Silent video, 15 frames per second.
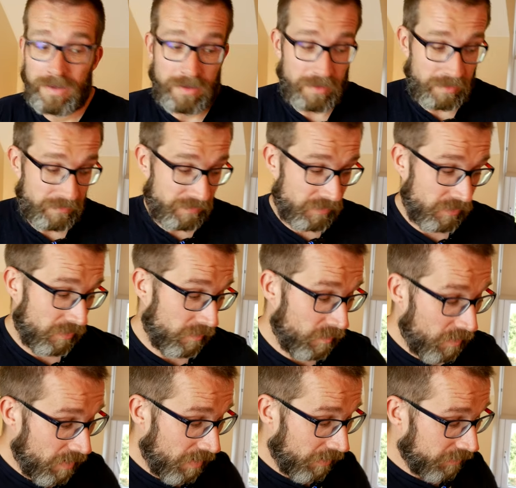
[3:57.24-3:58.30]
I've not
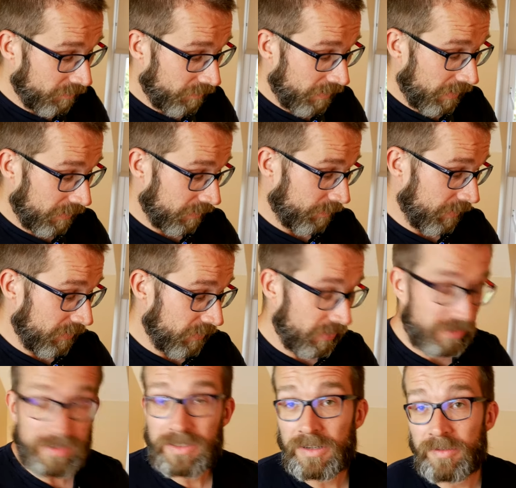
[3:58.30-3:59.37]
worked with
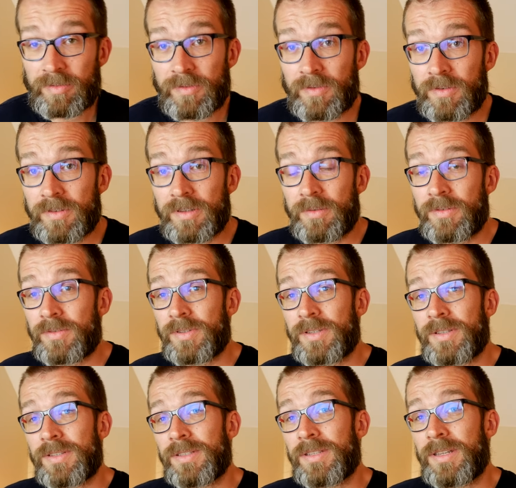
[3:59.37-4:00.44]
XPG stuff before so it
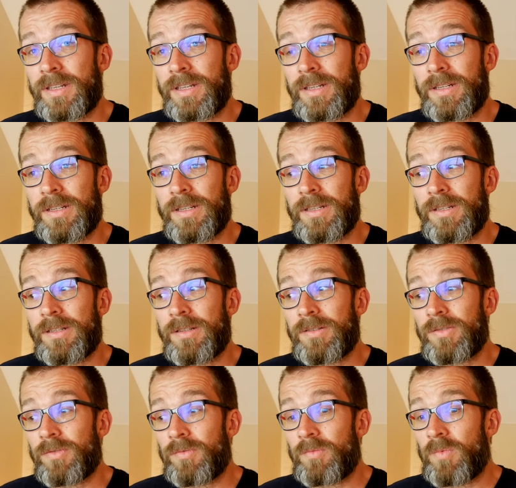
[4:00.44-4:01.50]
interesting to see
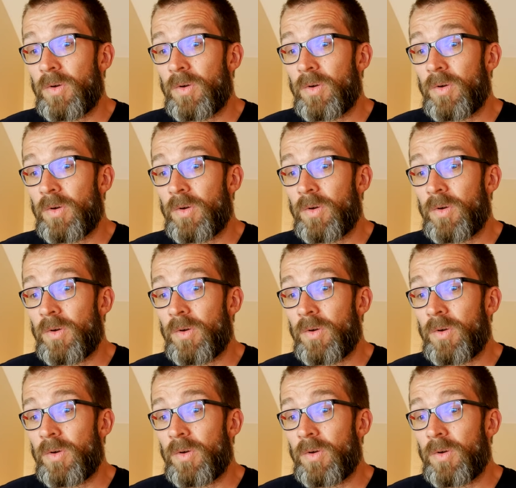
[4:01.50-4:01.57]
sort of